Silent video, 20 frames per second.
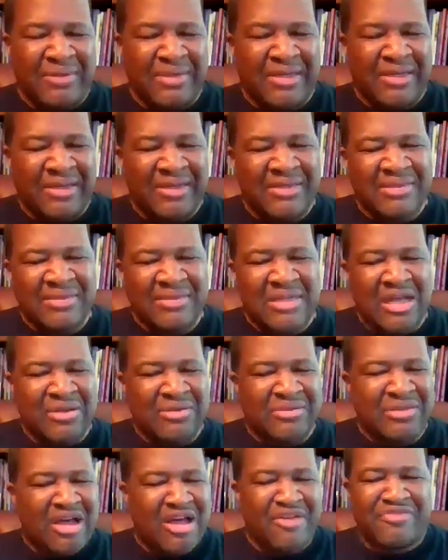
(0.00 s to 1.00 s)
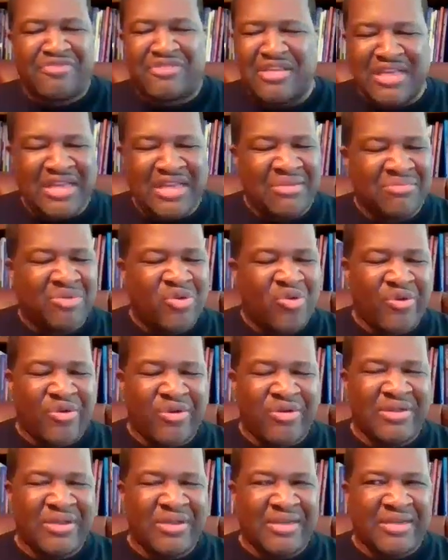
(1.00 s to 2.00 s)
a golf team
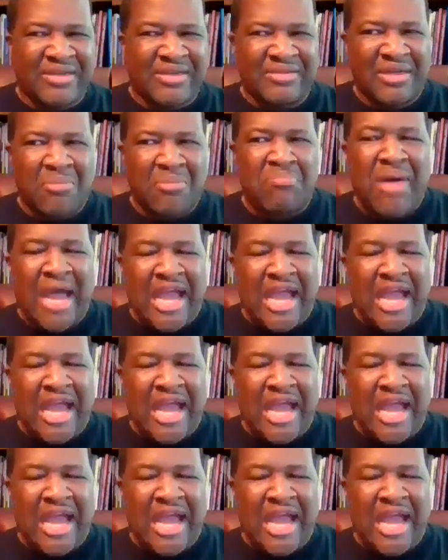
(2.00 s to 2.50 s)
or a